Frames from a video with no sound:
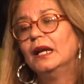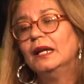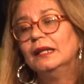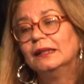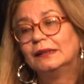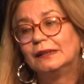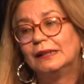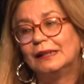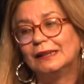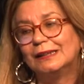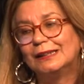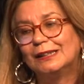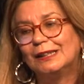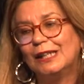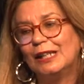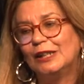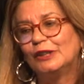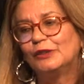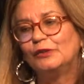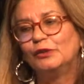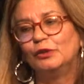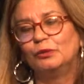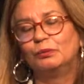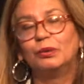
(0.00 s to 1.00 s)

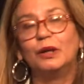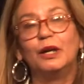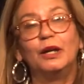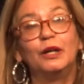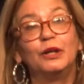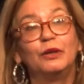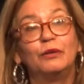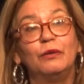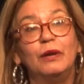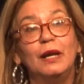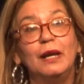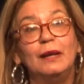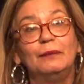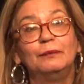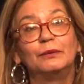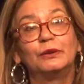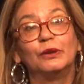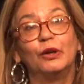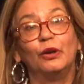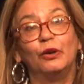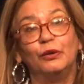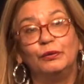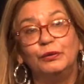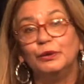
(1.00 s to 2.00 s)
Successful programs
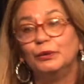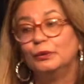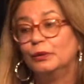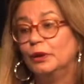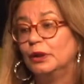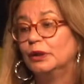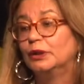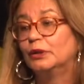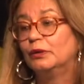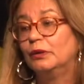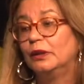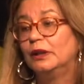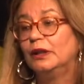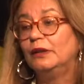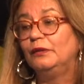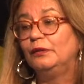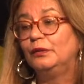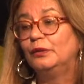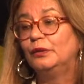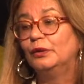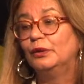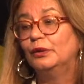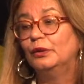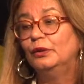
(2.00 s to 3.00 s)
often were
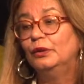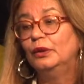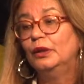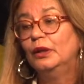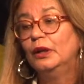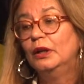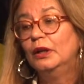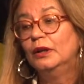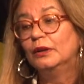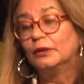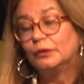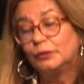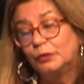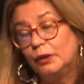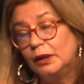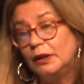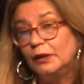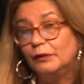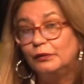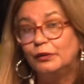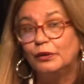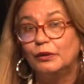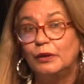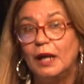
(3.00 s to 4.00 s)
24
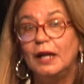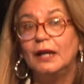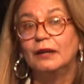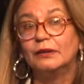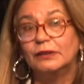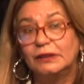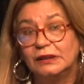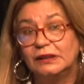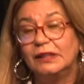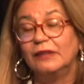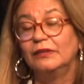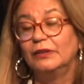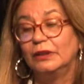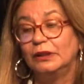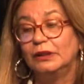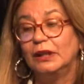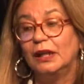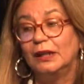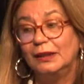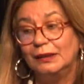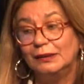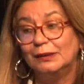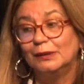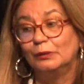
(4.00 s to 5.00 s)
24 hours, 7
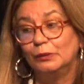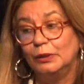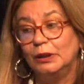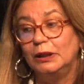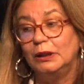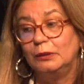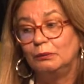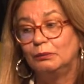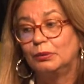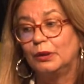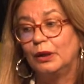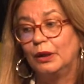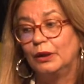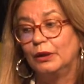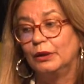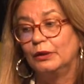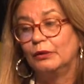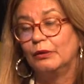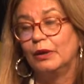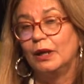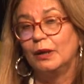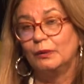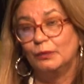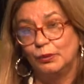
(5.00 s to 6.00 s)
days a week
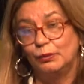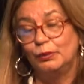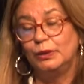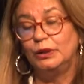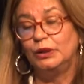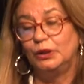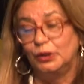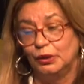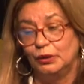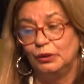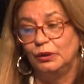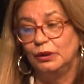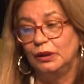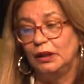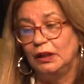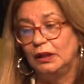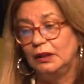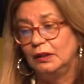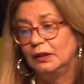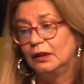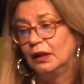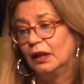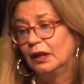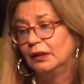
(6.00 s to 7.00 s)
programs. We do
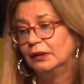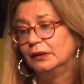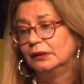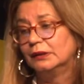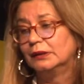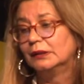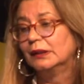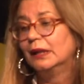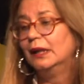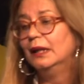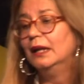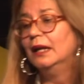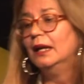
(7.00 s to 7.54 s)
need those.